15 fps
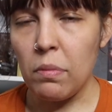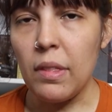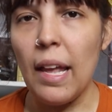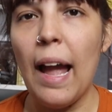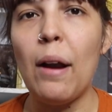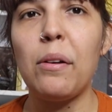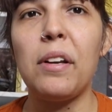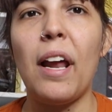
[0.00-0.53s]

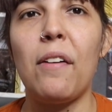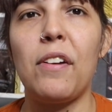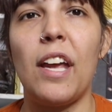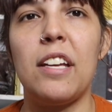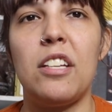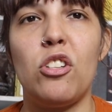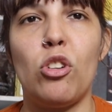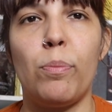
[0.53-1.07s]
how to
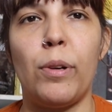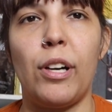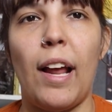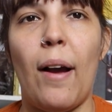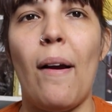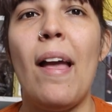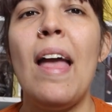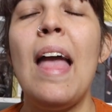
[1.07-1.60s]
navigate teacher
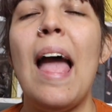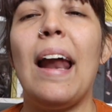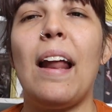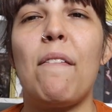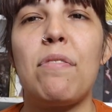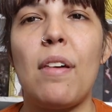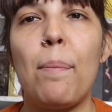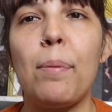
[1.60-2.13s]
burnout. And
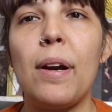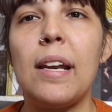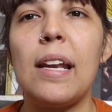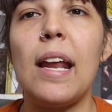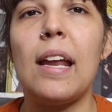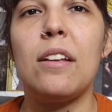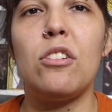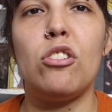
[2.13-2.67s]
I've separated
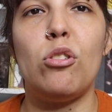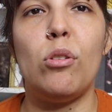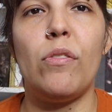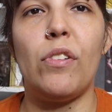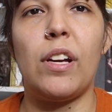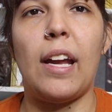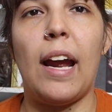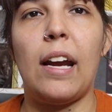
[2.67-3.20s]
it into two
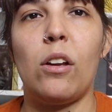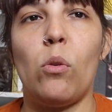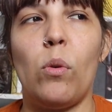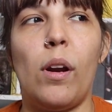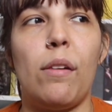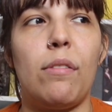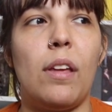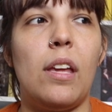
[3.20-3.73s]
different categories,